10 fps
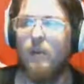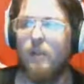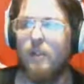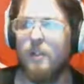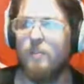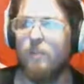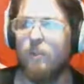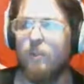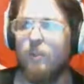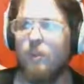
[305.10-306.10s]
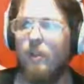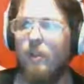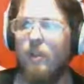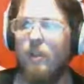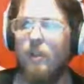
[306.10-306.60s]
to explore
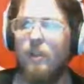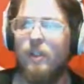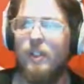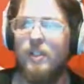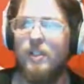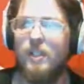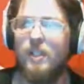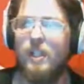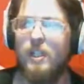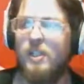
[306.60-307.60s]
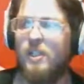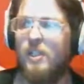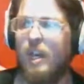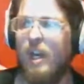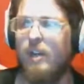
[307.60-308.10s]
this in its
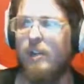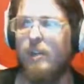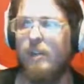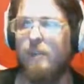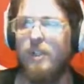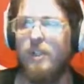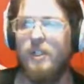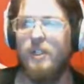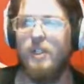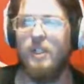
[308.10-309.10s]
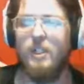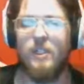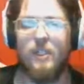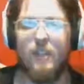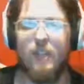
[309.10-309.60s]
entirety because this
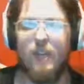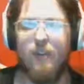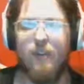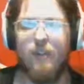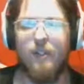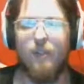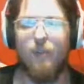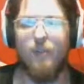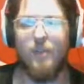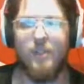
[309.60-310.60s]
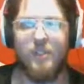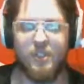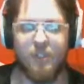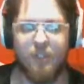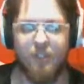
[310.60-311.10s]
area, or
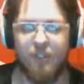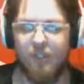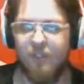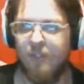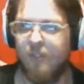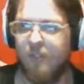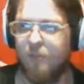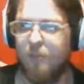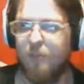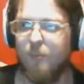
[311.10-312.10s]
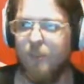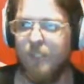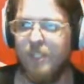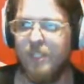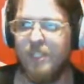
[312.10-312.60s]
this
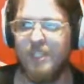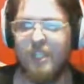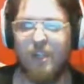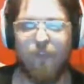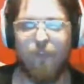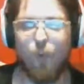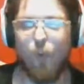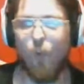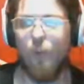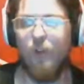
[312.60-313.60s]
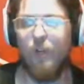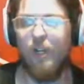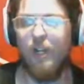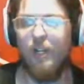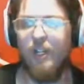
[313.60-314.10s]
release, is now full
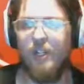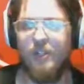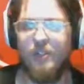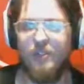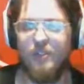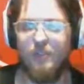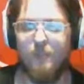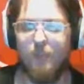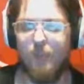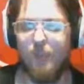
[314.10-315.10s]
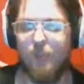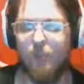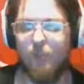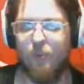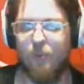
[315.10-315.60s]
and it's pretty
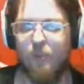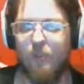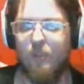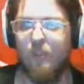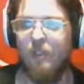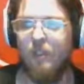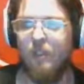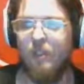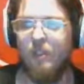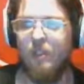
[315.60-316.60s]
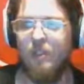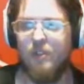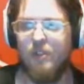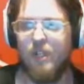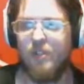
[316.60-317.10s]
cool.
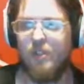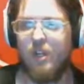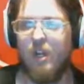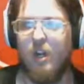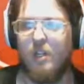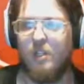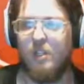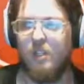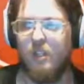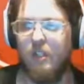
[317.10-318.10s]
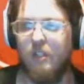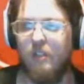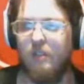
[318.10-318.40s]
There's actually oxen here.